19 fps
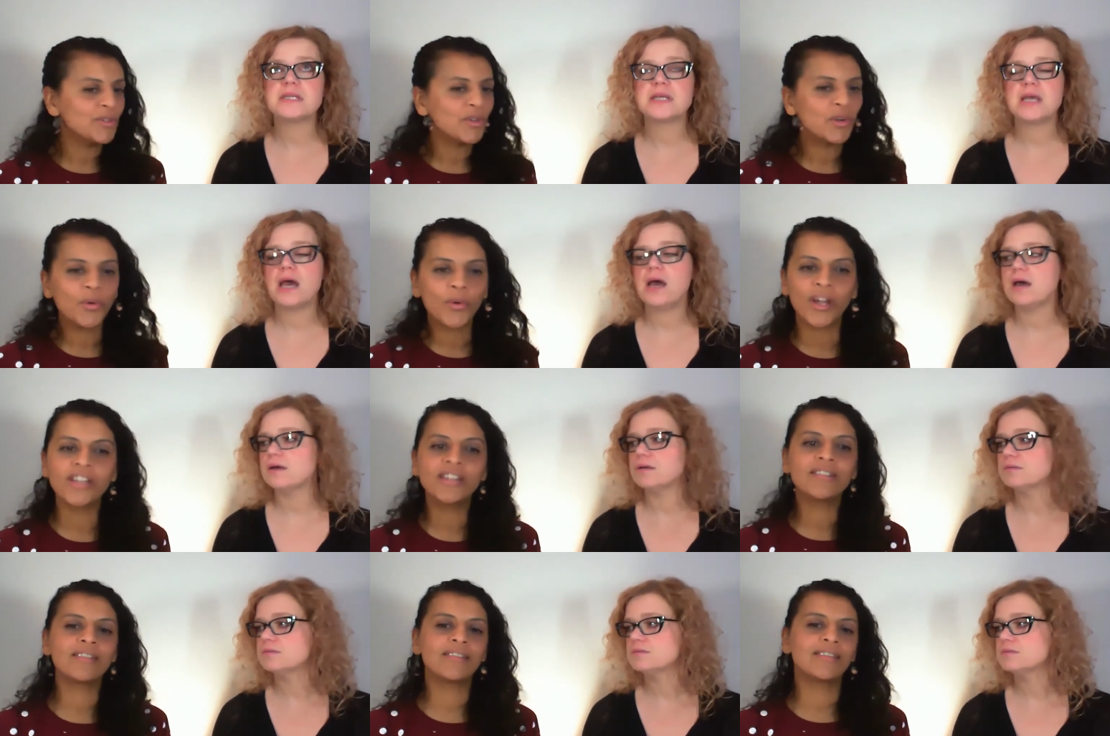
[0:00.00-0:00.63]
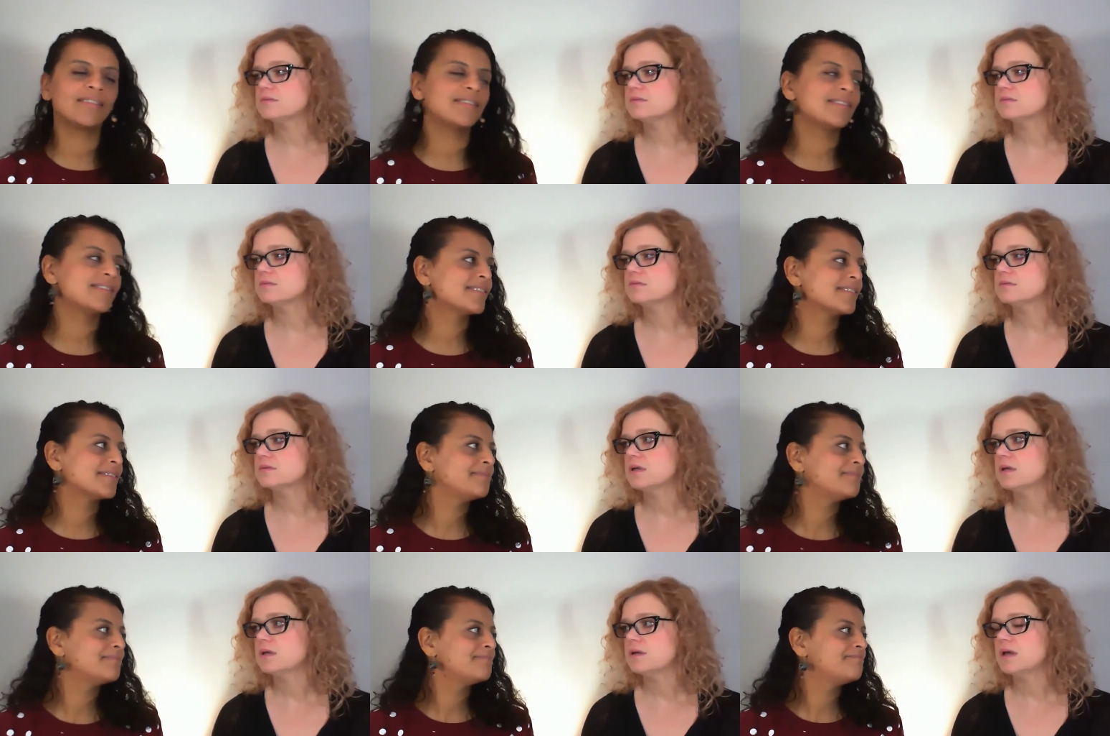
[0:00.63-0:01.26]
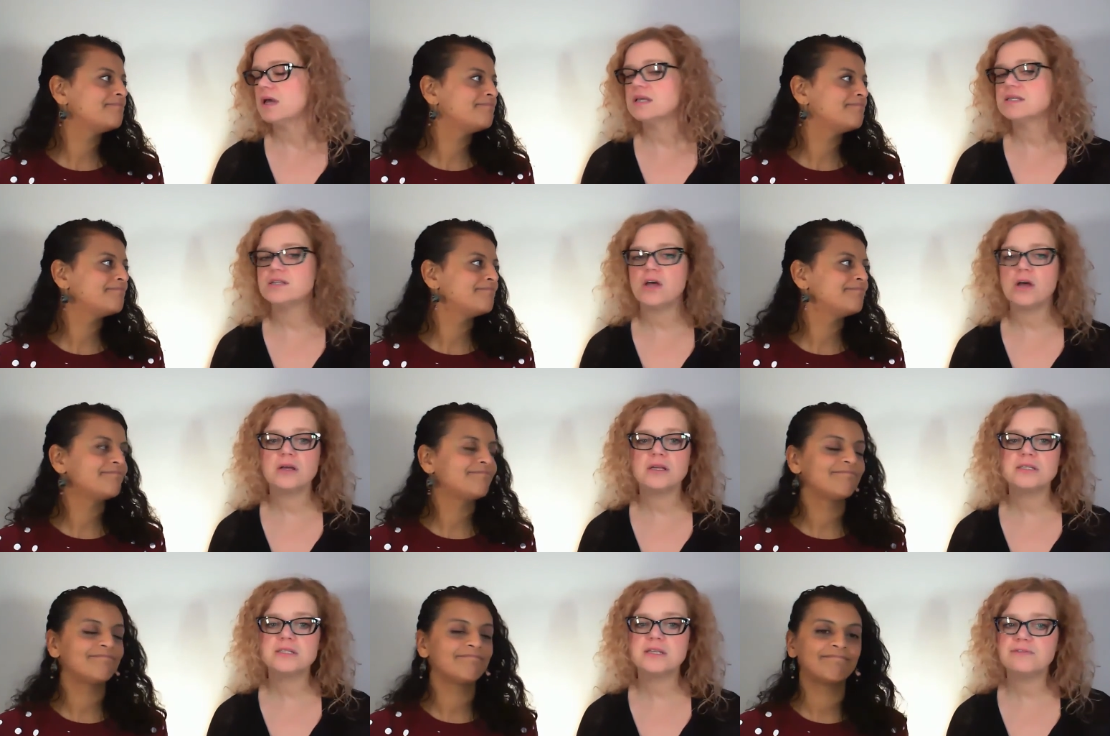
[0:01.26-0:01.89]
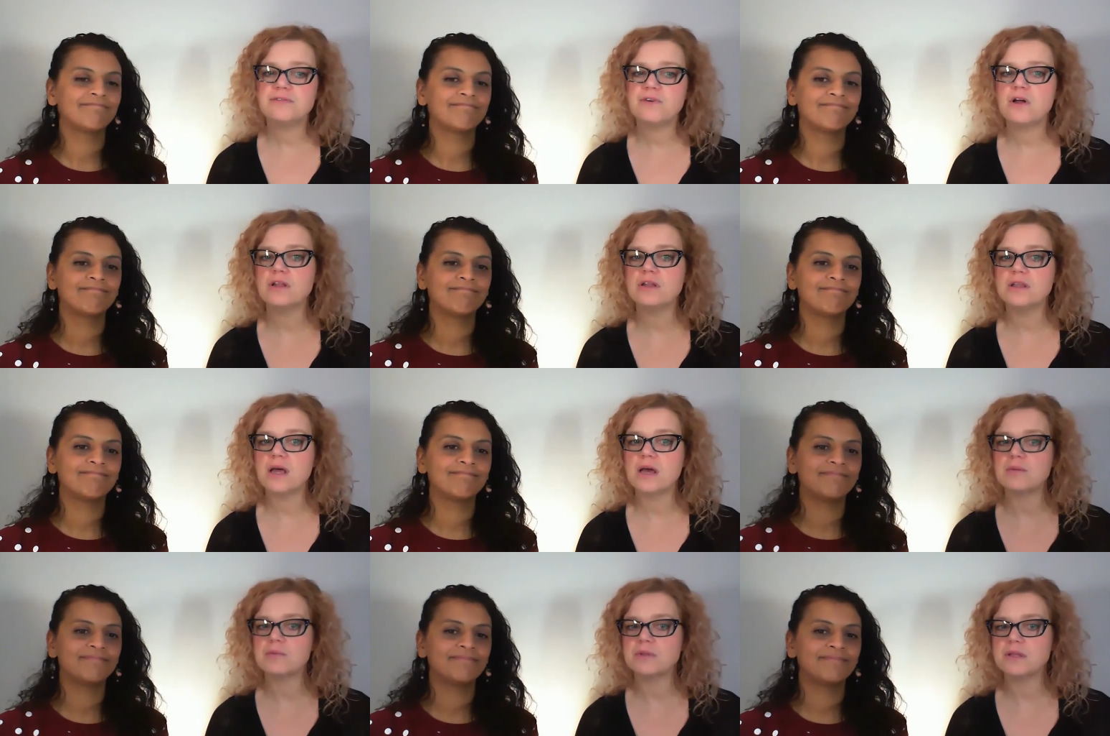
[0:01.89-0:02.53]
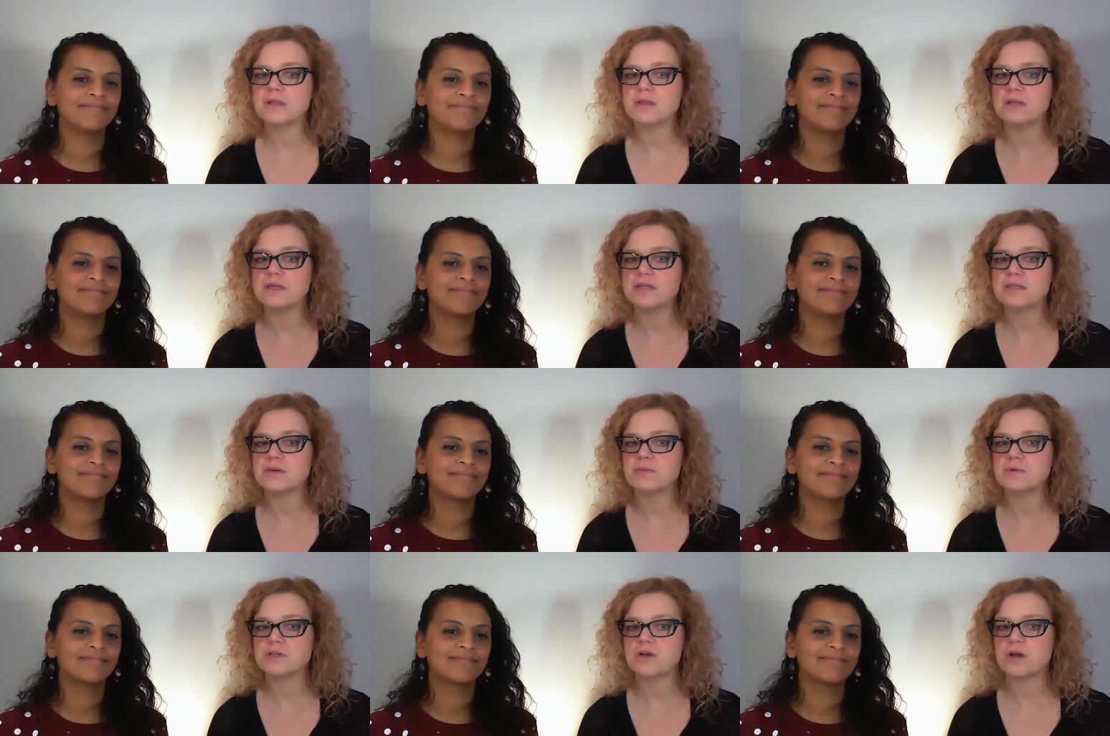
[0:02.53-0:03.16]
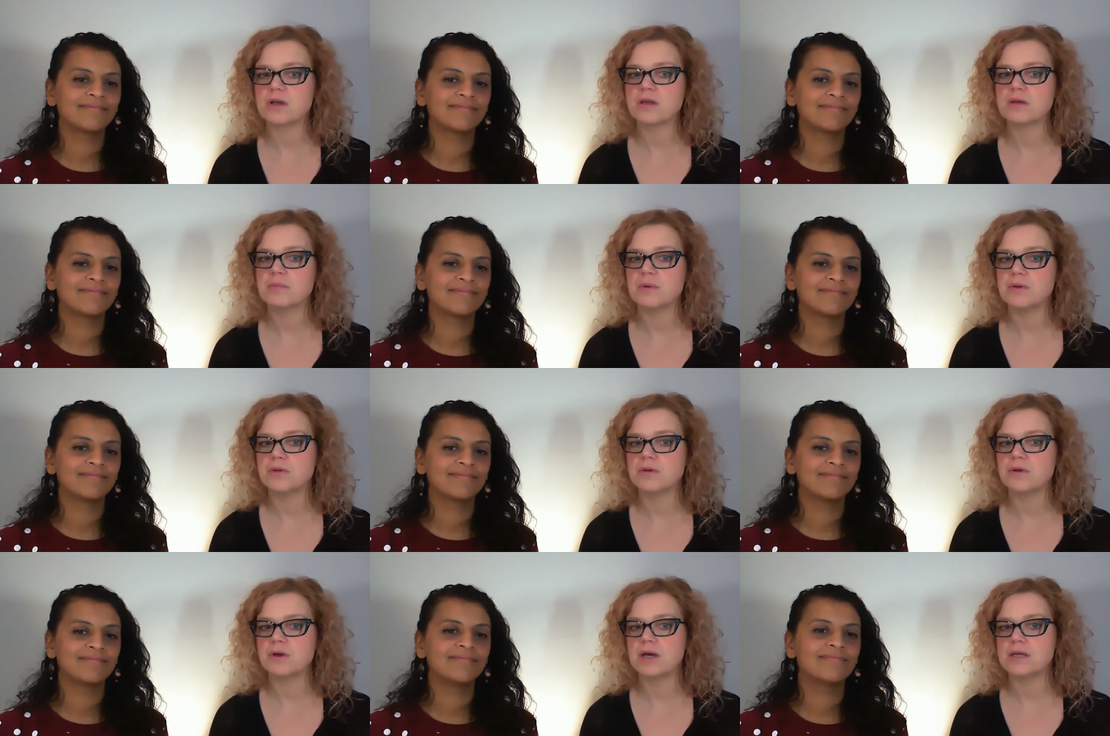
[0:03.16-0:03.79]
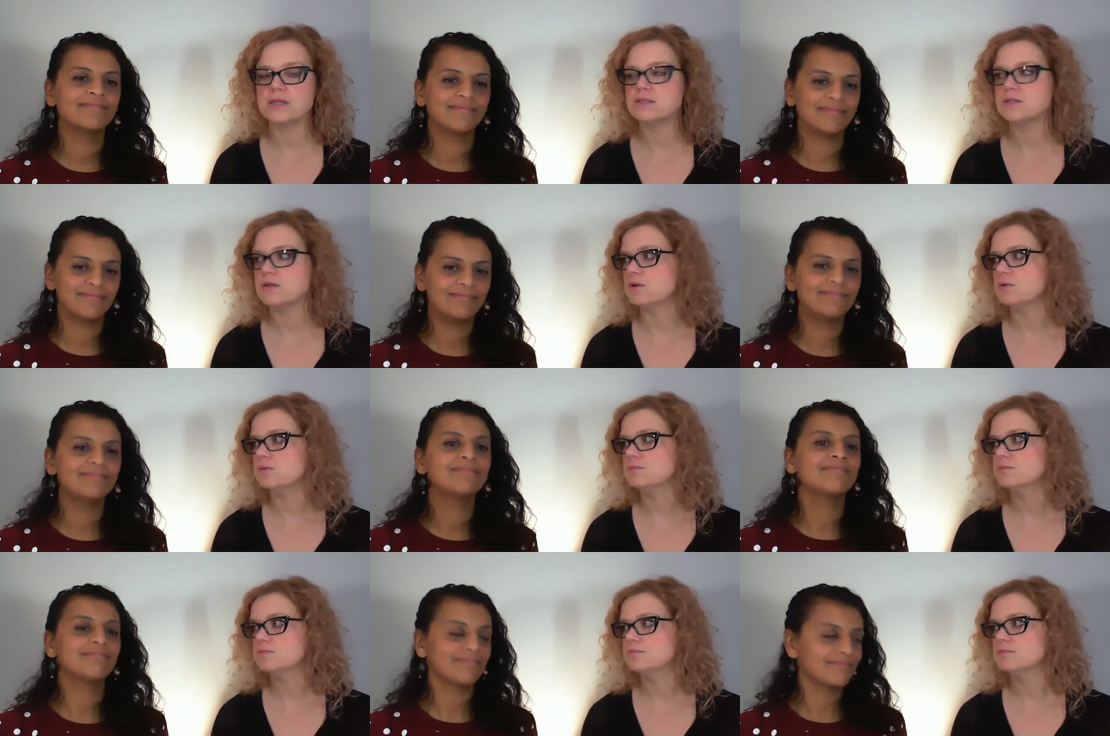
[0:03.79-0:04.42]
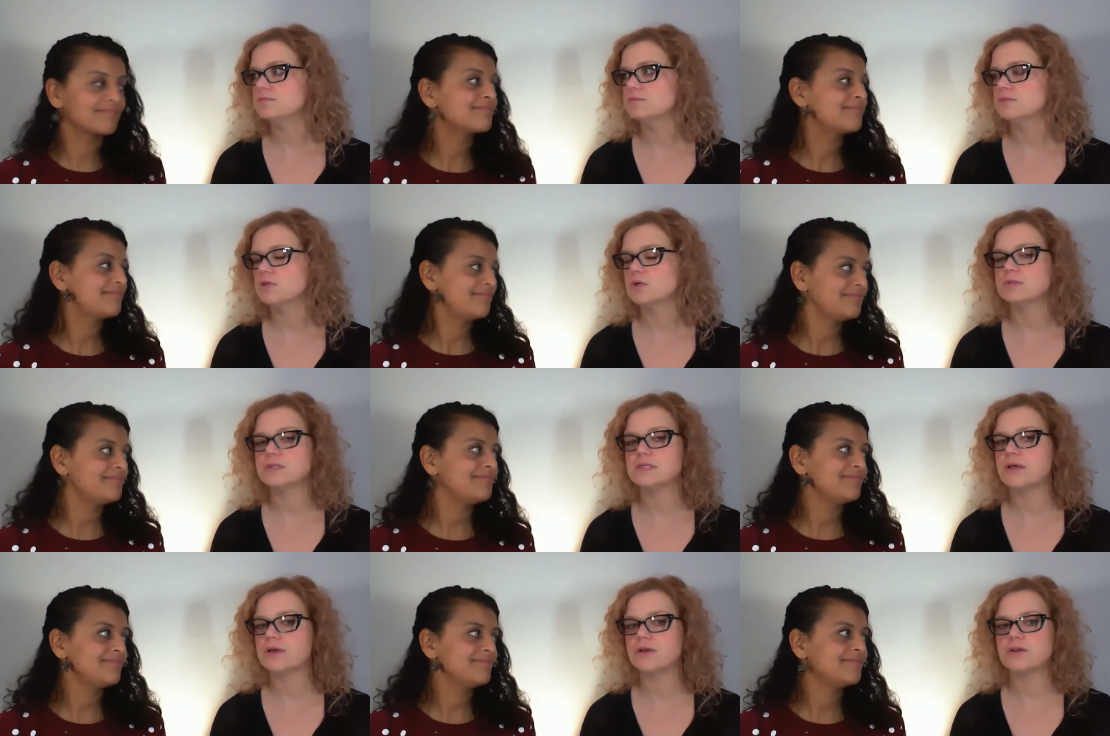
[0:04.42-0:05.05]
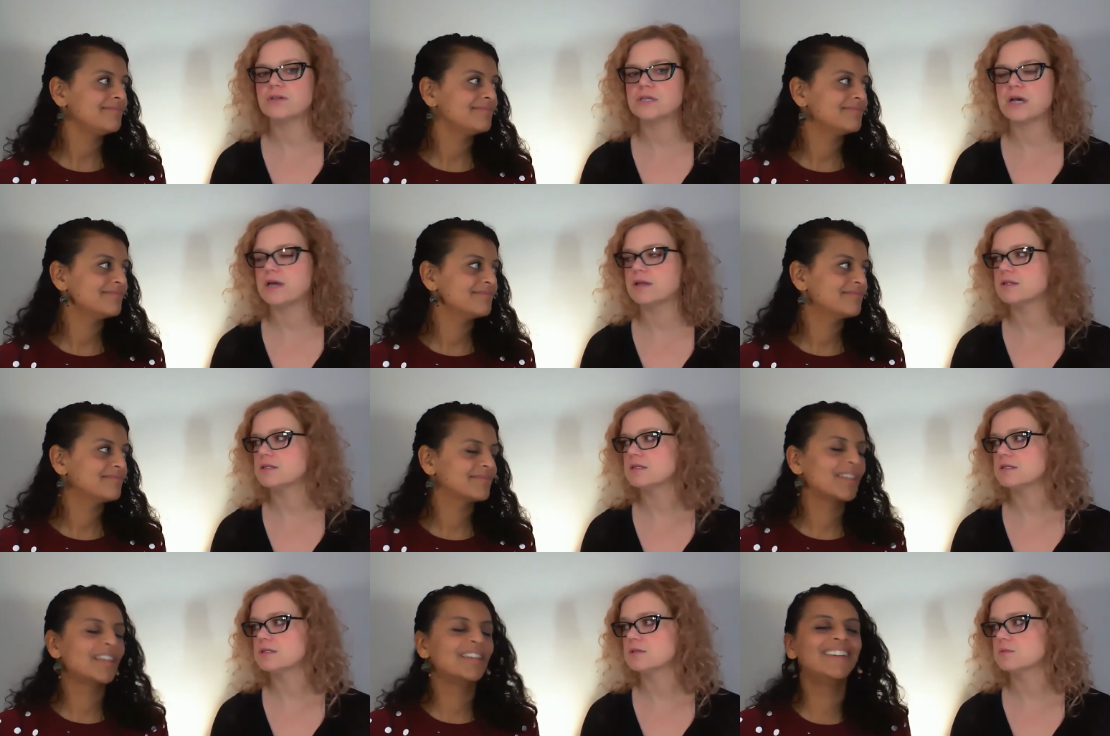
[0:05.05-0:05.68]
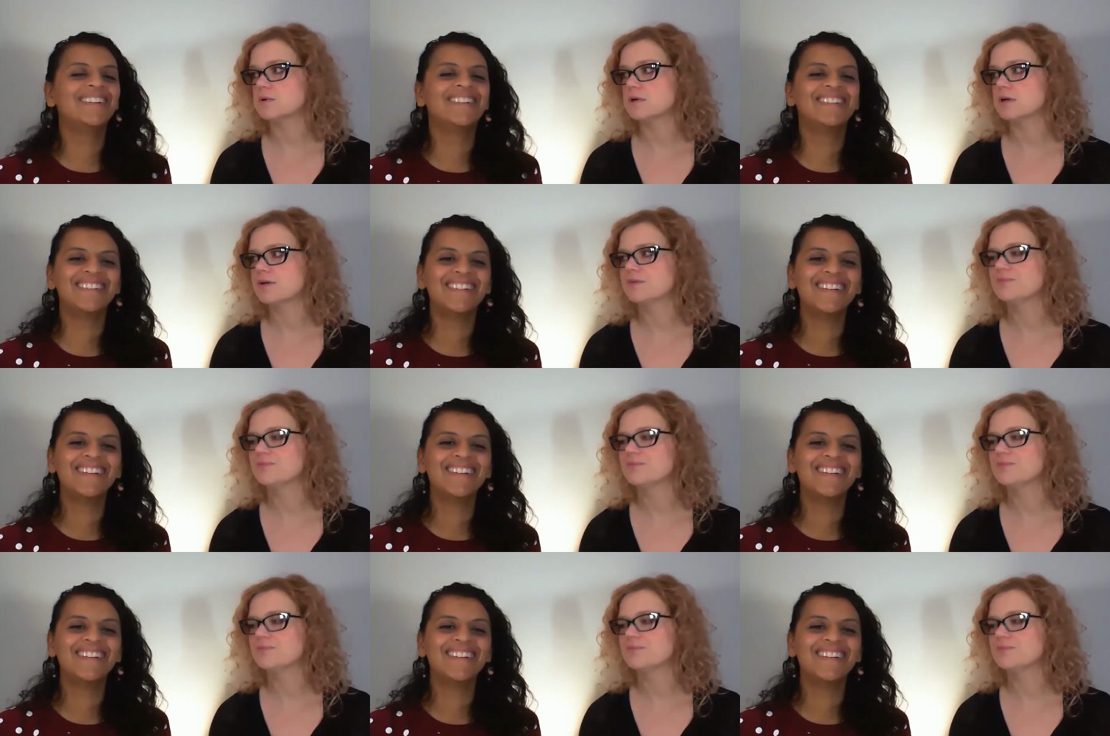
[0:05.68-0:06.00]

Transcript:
Speaker 1: your yeah. questions as long as they fall in line with the things that we're talking about, you guys. So don't sell your diet. It doesn't work.